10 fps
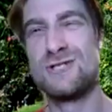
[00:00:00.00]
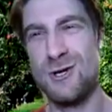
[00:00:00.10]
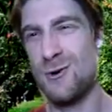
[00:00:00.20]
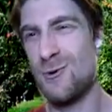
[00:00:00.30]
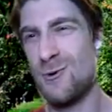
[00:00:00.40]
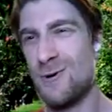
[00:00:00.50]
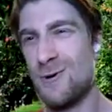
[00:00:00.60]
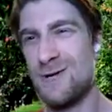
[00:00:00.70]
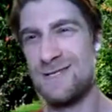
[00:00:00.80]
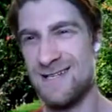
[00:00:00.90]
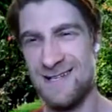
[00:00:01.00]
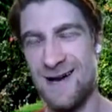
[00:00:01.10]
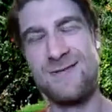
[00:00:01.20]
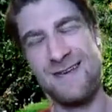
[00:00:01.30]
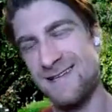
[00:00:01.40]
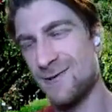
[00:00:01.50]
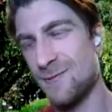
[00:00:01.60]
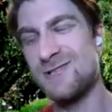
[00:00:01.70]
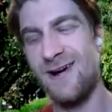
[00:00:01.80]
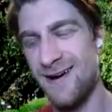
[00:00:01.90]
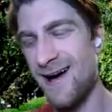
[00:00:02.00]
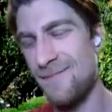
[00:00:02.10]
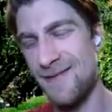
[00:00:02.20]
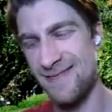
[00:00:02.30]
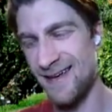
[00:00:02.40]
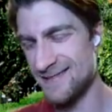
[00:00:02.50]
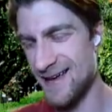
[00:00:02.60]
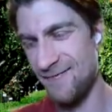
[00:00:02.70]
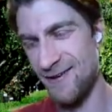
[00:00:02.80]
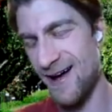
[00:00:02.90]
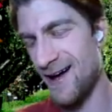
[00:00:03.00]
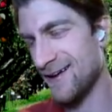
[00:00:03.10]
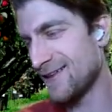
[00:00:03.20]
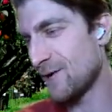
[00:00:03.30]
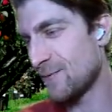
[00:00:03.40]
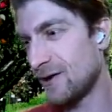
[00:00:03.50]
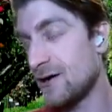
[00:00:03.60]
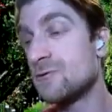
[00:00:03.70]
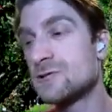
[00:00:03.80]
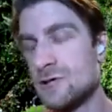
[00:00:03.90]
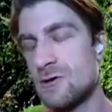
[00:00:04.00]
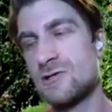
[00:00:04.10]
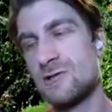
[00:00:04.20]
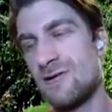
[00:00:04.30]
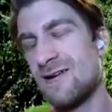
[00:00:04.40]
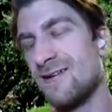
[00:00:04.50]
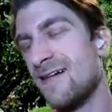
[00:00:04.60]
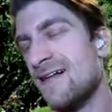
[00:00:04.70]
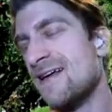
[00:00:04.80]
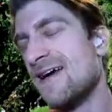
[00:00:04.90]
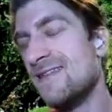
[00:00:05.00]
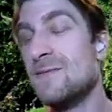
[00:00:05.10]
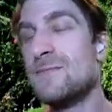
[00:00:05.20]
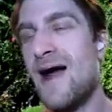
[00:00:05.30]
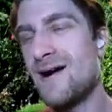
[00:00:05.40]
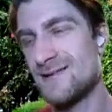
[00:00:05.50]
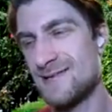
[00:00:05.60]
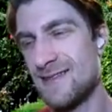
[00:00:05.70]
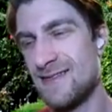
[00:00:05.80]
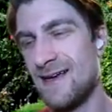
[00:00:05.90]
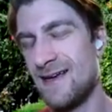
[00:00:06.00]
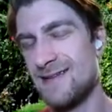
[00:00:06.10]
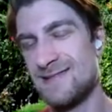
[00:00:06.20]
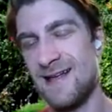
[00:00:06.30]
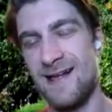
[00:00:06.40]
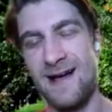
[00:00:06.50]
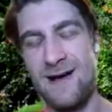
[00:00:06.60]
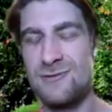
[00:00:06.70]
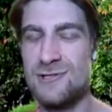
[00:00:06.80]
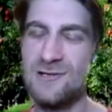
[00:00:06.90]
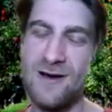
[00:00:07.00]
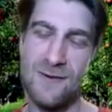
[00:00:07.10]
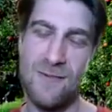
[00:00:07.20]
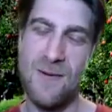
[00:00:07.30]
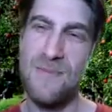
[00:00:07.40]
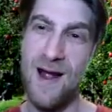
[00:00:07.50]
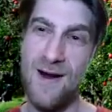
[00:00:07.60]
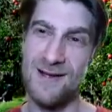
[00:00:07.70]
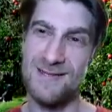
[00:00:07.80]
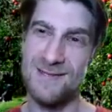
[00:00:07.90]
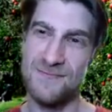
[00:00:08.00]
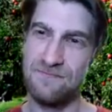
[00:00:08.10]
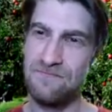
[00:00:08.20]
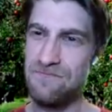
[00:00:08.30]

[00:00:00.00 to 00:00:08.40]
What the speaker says: it was just a coincidence. I don't think it's the most uncommon thing to have a gong there, but it was so surreal. And the embarrassing thing is that, like, I was just talking to my parents